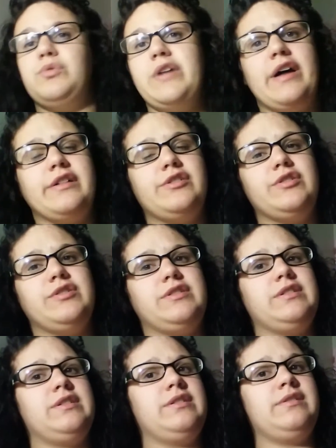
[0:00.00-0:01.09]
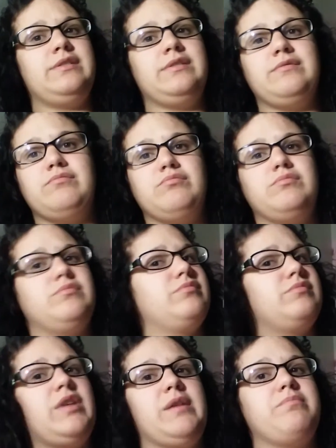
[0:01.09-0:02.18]
$3,
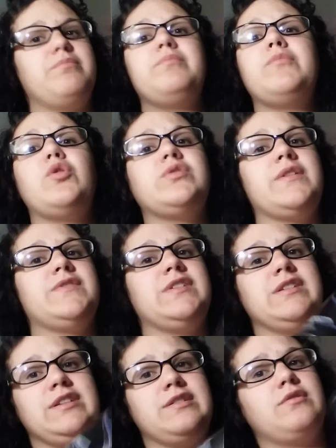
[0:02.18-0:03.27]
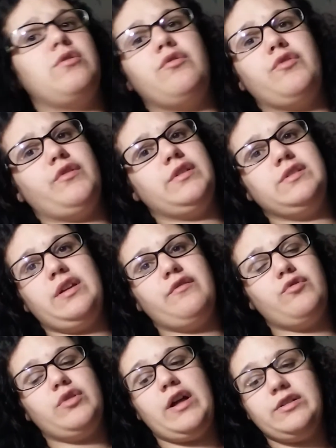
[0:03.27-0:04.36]
like most I've seen these go for is like
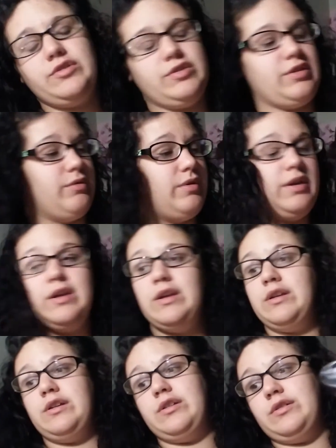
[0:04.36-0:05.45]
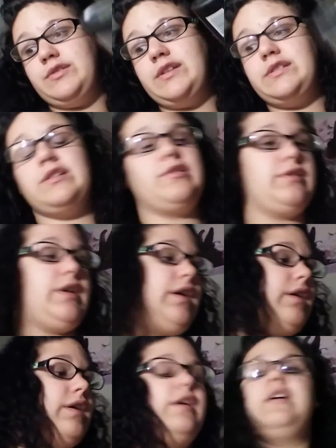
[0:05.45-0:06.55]
$4. So, you know, that's another thing.
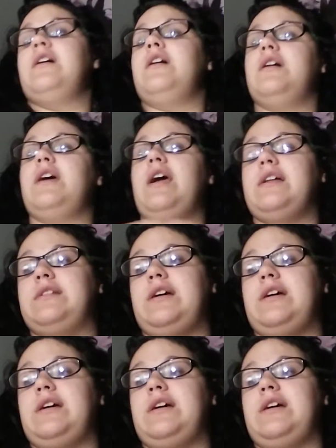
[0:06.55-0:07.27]
And